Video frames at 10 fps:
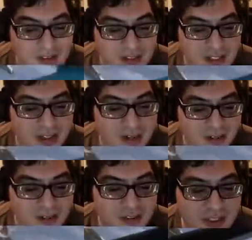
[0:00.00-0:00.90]
Now,
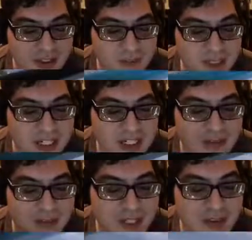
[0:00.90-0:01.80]
there are many
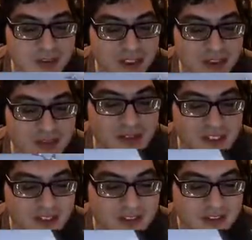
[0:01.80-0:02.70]
different ways we could
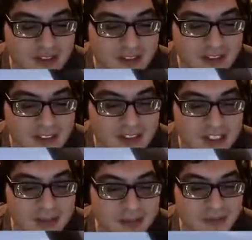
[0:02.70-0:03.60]
this. This
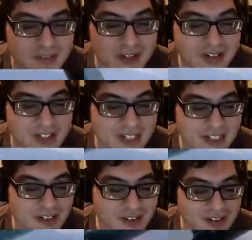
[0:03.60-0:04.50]
seems very
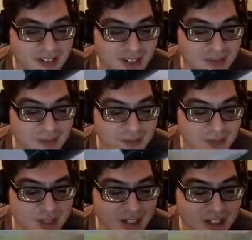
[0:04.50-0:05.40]
dangerous.
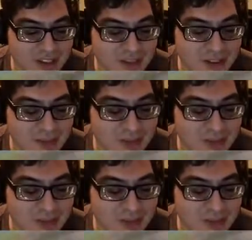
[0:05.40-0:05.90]
Draws, you want to